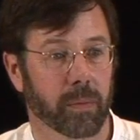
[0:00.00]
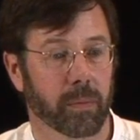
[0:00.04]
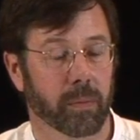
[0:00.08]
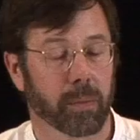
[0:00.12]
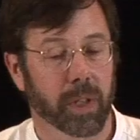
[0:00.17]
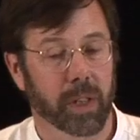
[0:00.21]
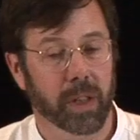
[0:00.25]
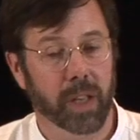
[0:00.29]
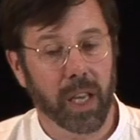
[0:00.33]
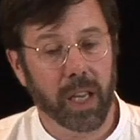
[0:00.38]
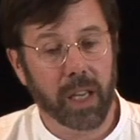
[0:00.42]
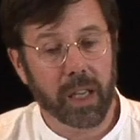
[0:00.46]

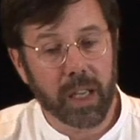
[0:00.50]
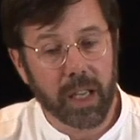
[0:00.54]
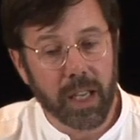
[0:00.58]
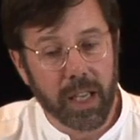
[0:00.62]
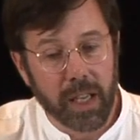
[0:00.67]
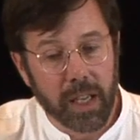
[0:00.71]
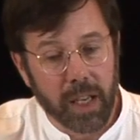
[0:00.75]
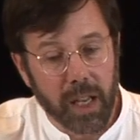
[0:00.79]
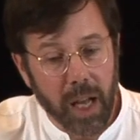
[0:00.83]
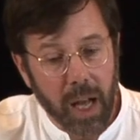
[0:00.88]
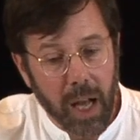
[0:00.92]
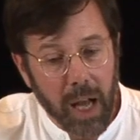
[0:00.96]
But they
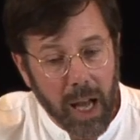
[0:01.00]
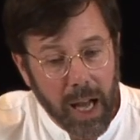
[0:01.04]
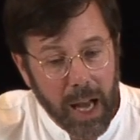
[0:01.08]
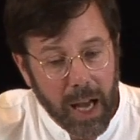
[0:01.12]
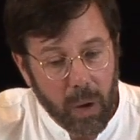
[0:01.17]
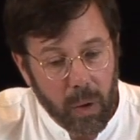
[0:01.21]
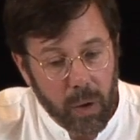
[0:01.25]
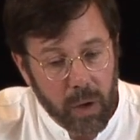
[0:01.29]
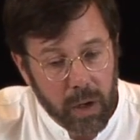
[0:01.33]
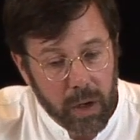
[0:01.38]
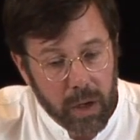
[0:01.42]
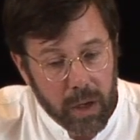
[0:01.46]
need
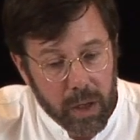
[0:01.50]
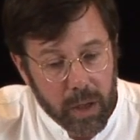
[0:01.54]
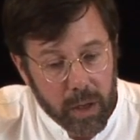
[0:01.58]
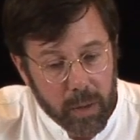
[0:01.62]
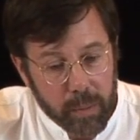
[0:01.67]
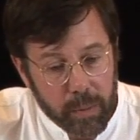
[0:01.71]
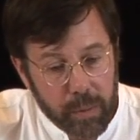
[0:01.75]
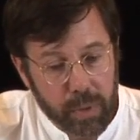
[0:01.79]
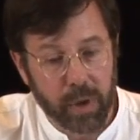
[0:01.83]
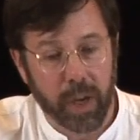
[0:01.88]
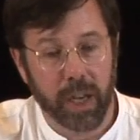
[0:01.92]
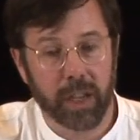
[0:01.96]
our
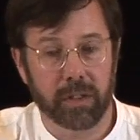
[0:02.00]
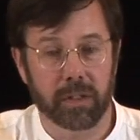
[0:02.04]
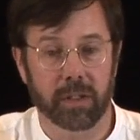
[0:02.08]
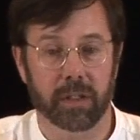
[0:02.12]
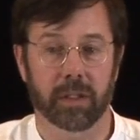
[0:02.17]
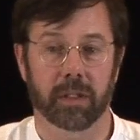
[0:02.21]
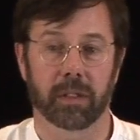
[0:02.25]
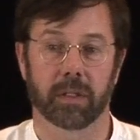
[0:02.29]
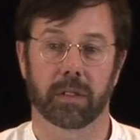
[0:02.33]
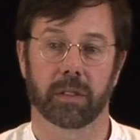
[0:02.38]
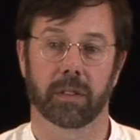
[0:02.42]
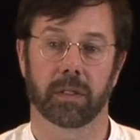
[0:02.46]

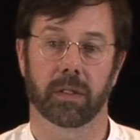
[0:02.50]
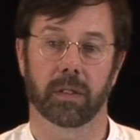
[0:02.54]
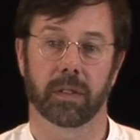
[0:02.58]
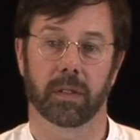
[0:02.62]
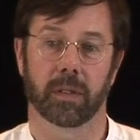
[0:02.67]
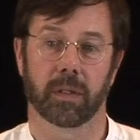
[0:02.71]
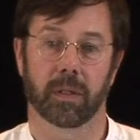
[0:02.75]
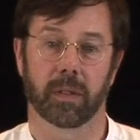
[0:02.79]
presence.